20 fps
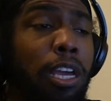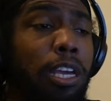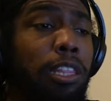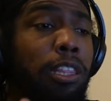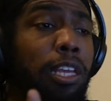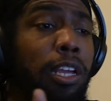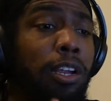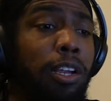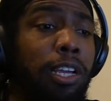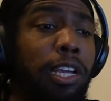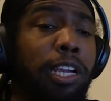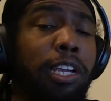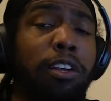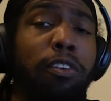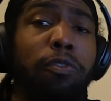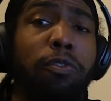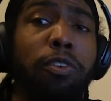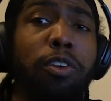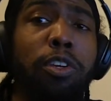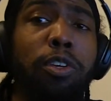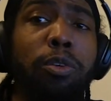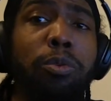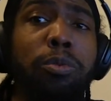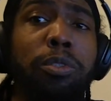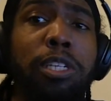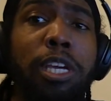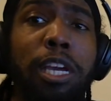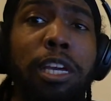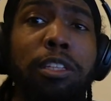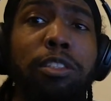They're here for you
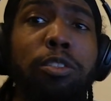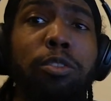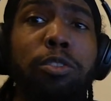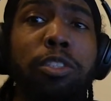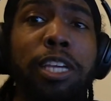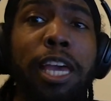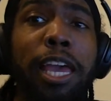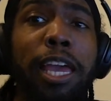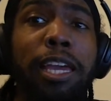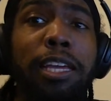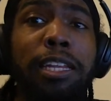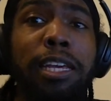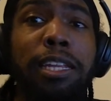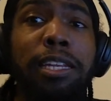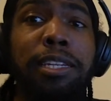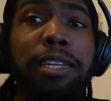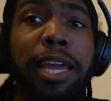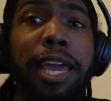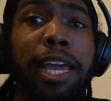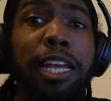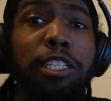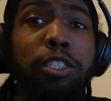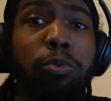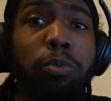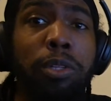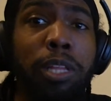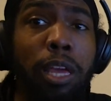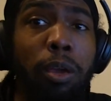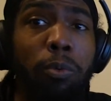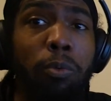to entertain and dance
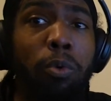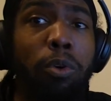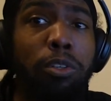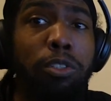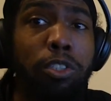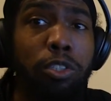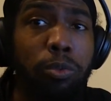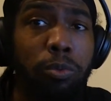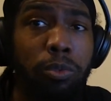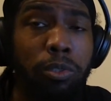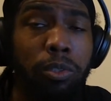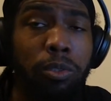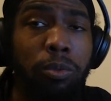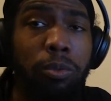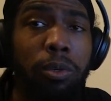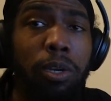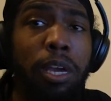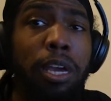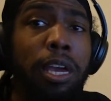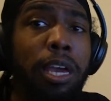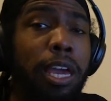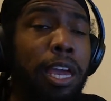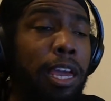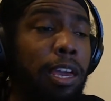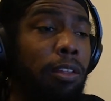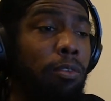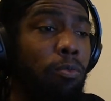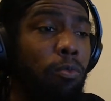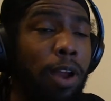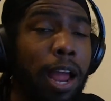when they want you to,
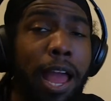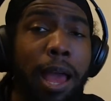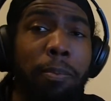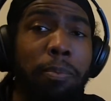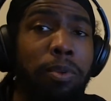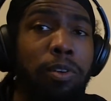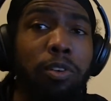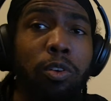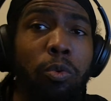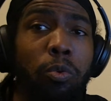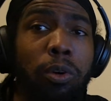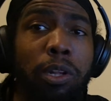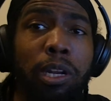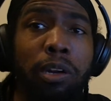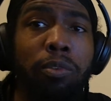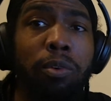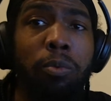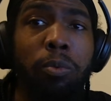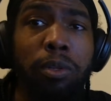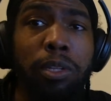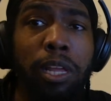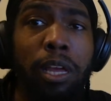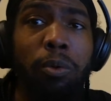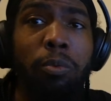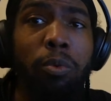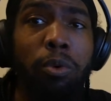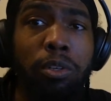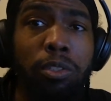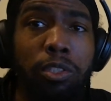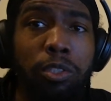and rap and do whatever when they
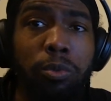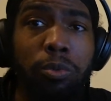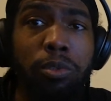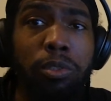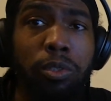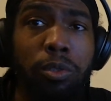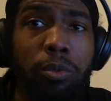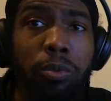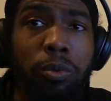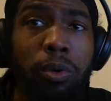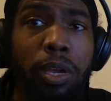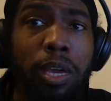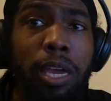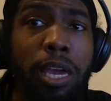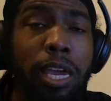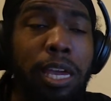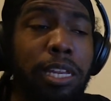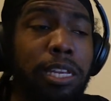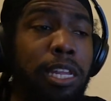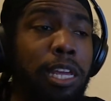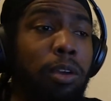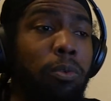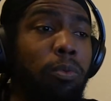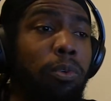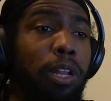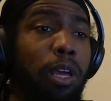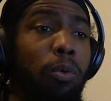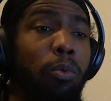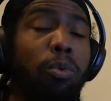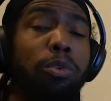want you to. And then
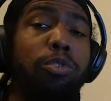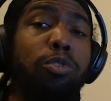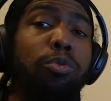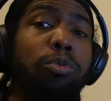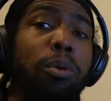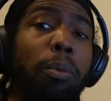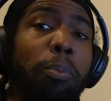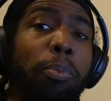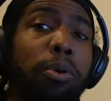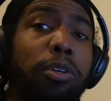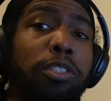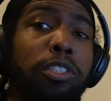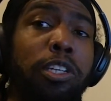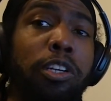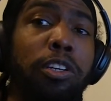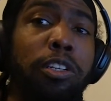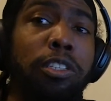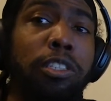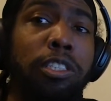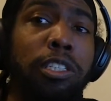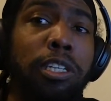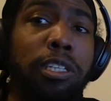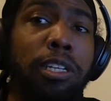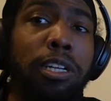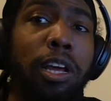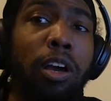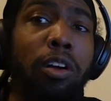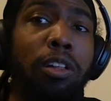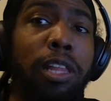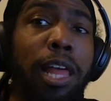when they want you to push their agenda,
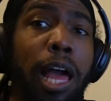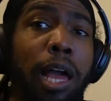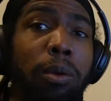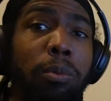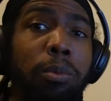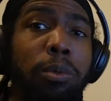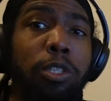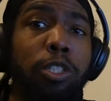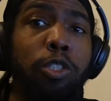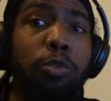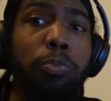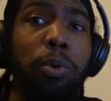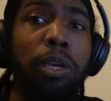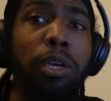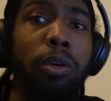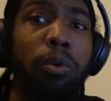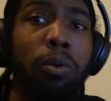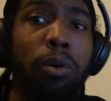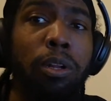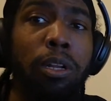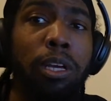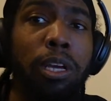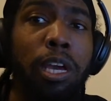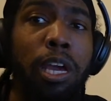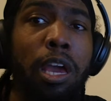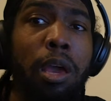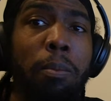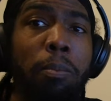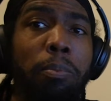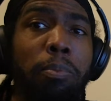they'll allow you to speak on it,
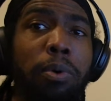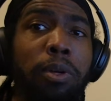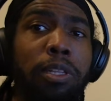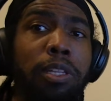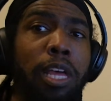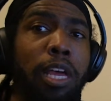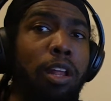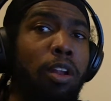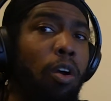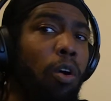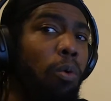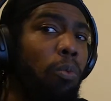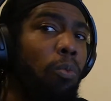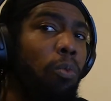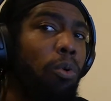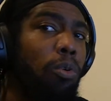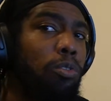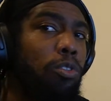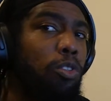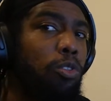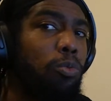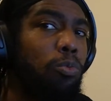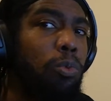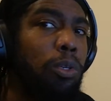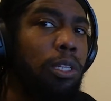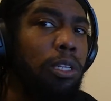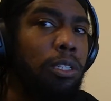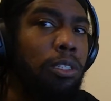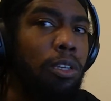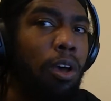but they don't want you
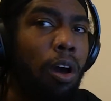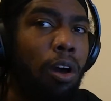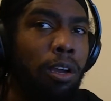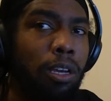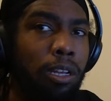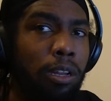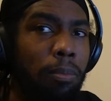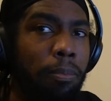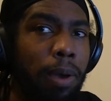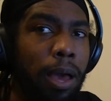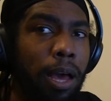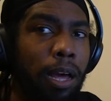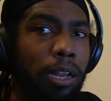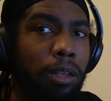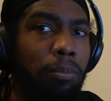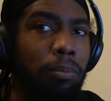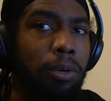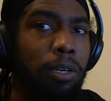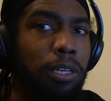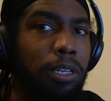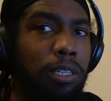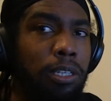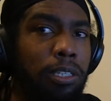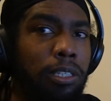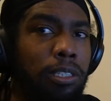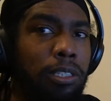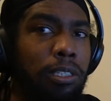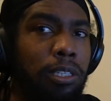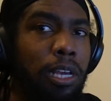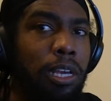really talking about it
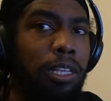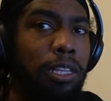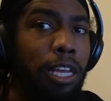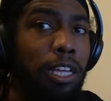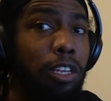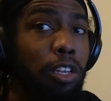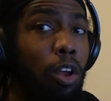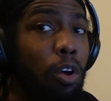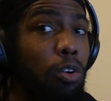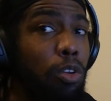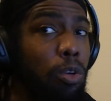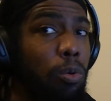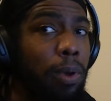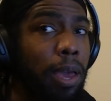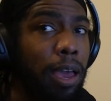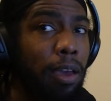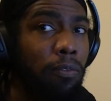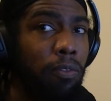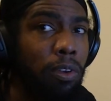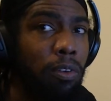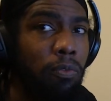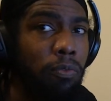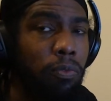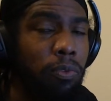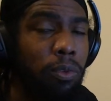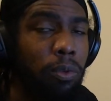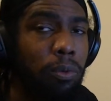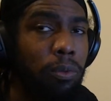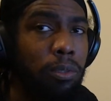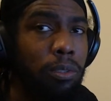because they know you have
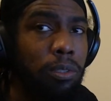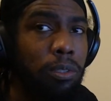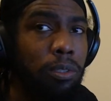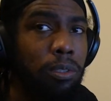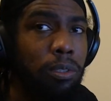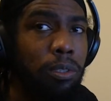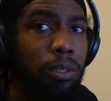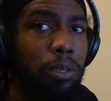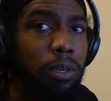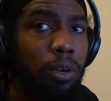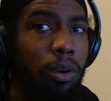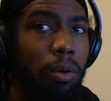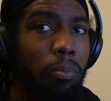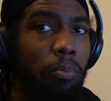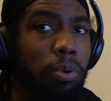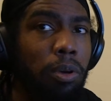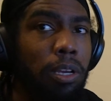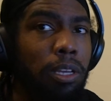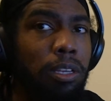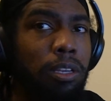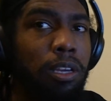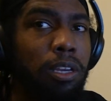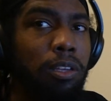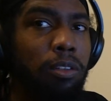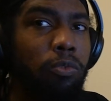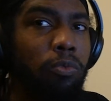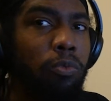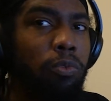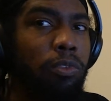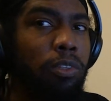influence. But
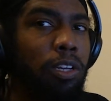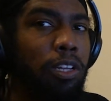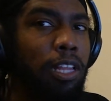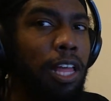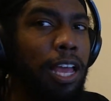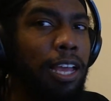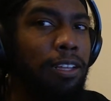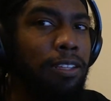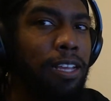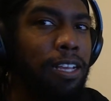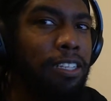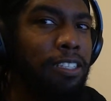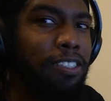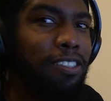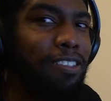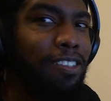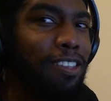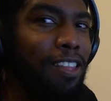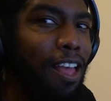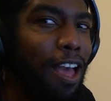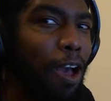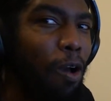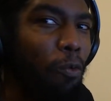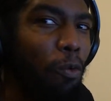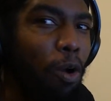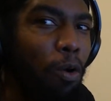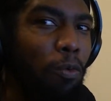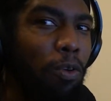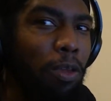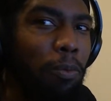they're like, that's not
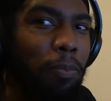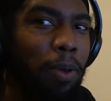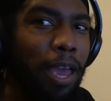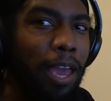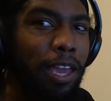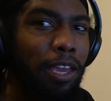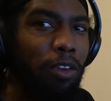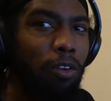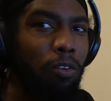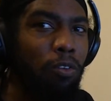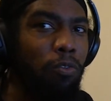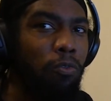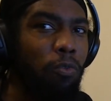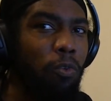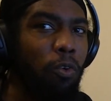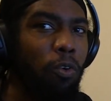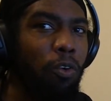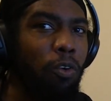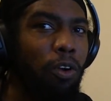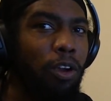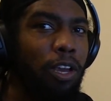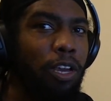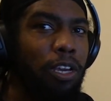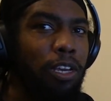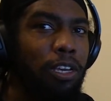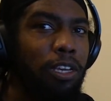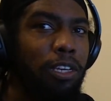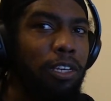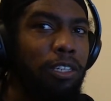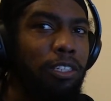what we pay you for.
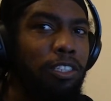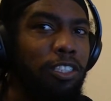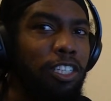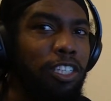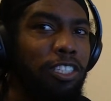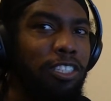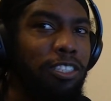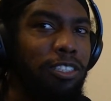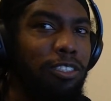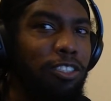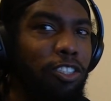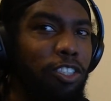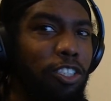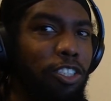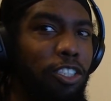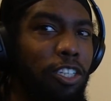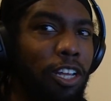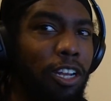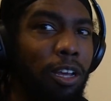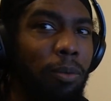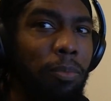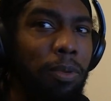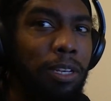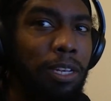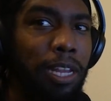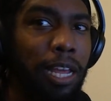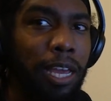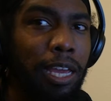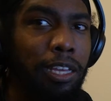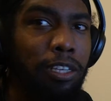Just shut up and
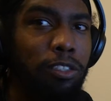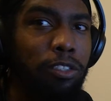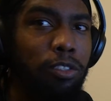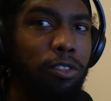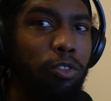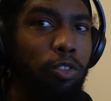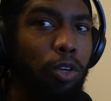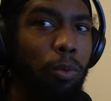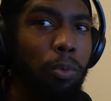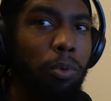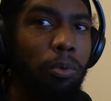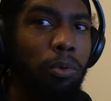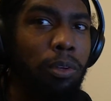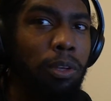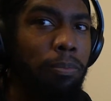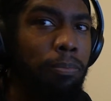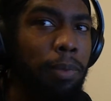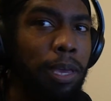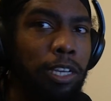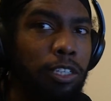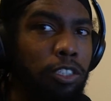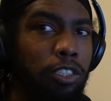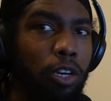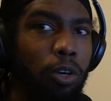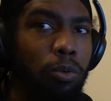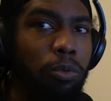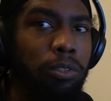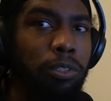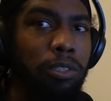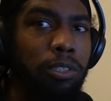dance, dribble, make
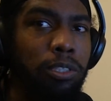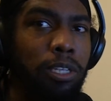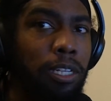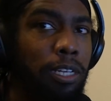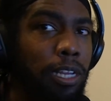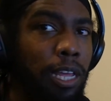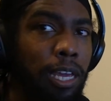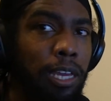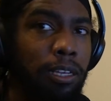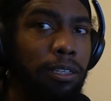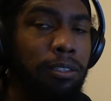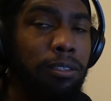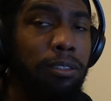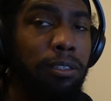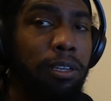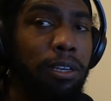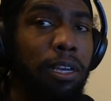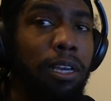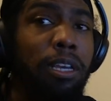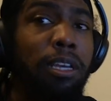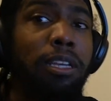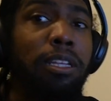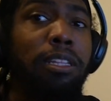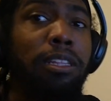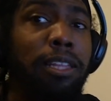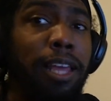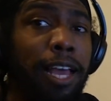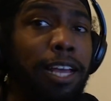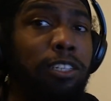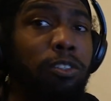jokes, and dance.
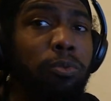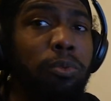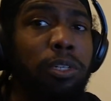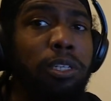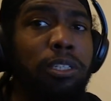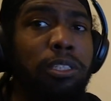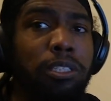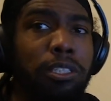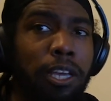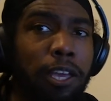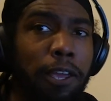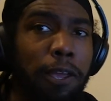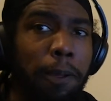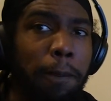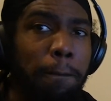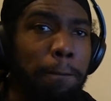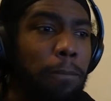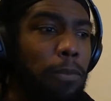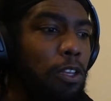That's what he's saying.